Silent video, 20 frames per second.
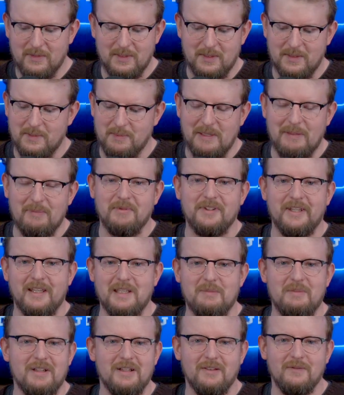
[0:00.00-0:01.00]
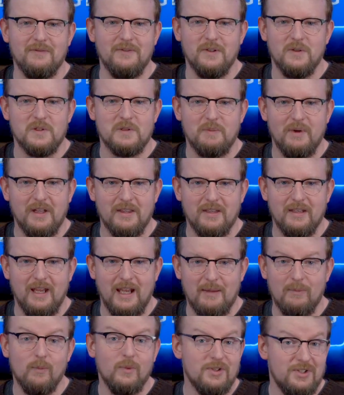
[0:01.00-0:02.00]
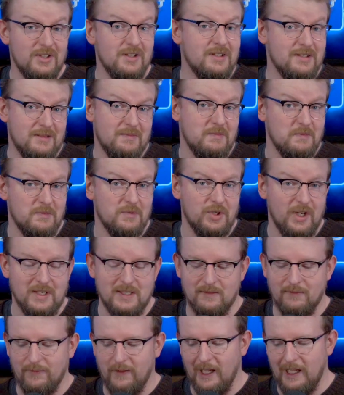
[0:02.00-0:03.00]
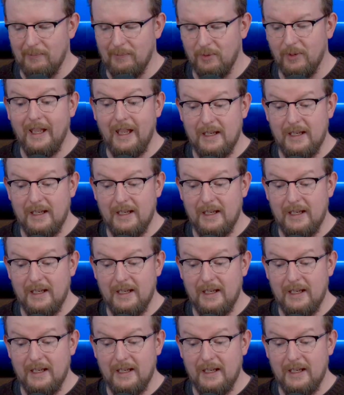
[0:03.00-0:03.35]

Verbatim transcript: It's people tend to be confused by the name, which is justifiable.